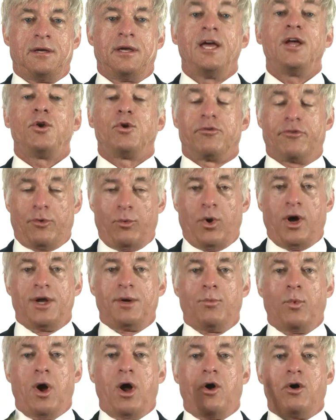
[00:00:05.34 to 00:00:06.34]
Hello, everyone,
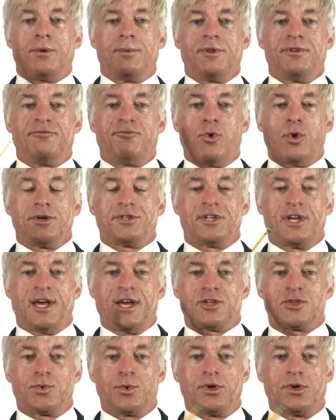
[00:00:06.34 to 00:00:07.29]
and welcome to The Vortex,